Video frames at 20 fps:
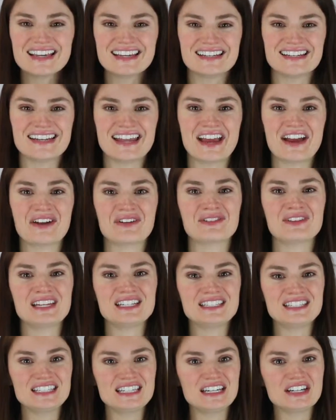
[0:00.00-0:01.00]
Now,
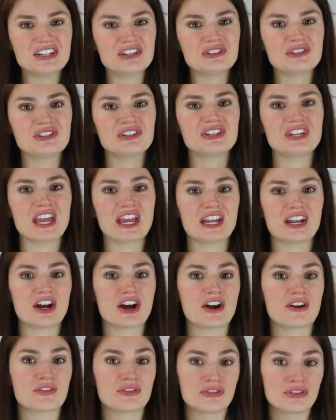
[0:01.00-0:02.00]
let's take a look at
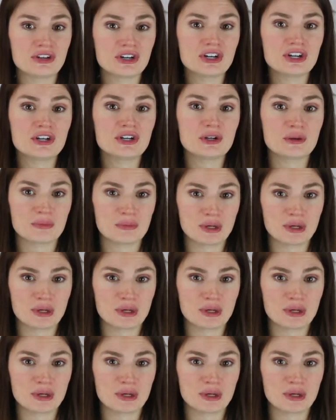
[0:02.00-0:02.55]
our third